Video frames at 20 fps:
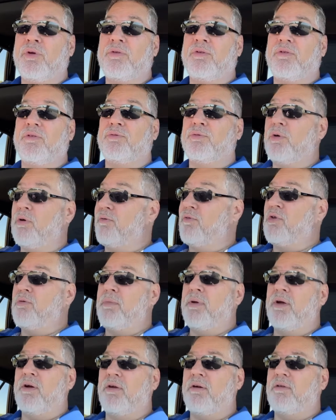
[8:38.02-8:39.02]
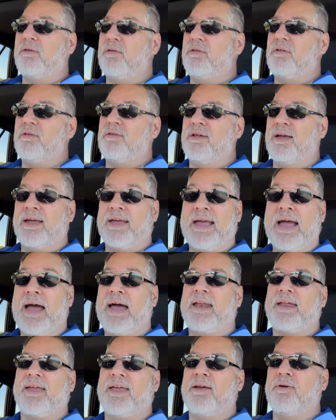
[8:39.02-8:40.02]
re rearview mirror, you
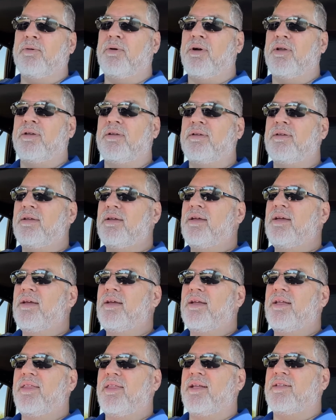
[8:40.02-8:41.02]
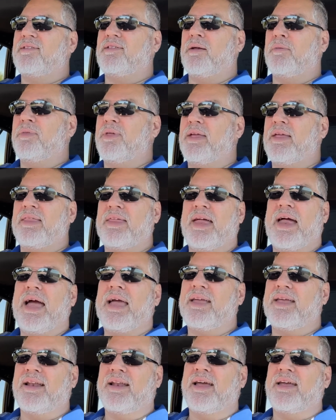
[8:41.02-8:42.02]
gotta get one. That's something that I
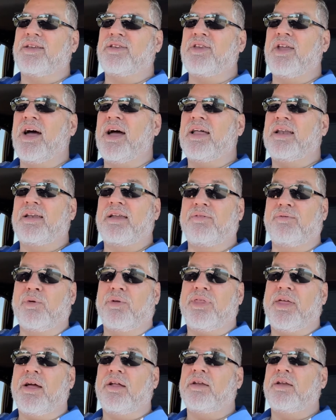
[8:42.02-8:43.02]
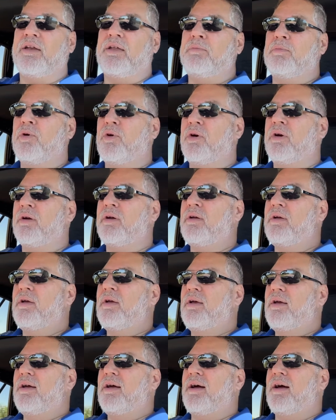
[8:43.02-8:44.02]
can like not live without anymore.
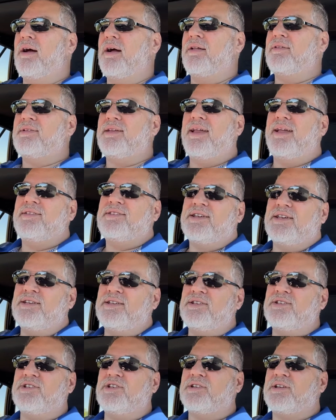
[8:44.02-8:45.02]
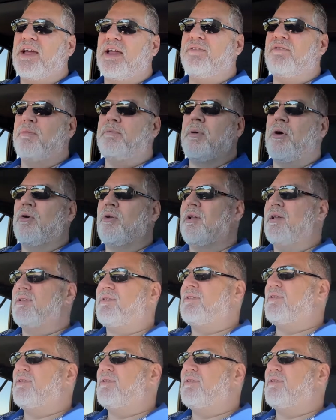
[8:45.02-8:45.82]
Uh, so that's just kind of a bonus.